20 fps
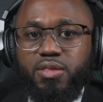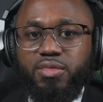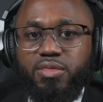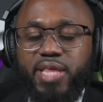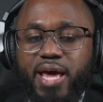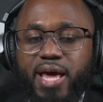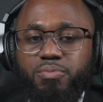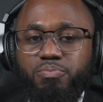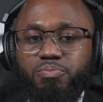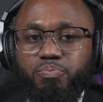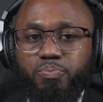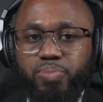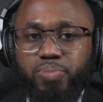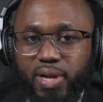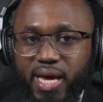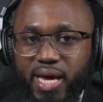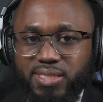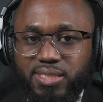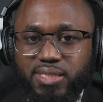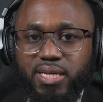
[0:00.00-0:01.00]
Then
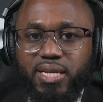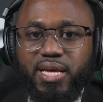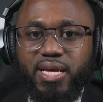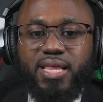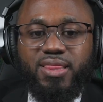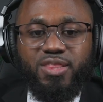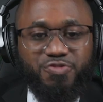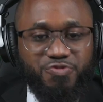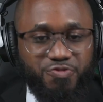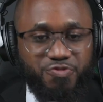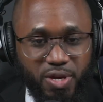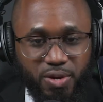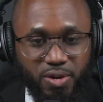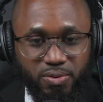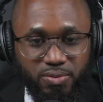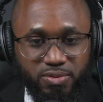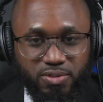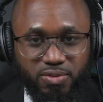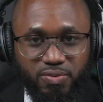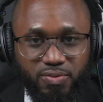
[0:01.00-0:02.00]
place it in the
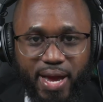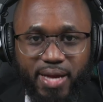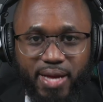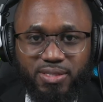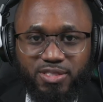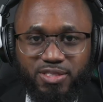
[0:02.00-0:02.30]
field, right?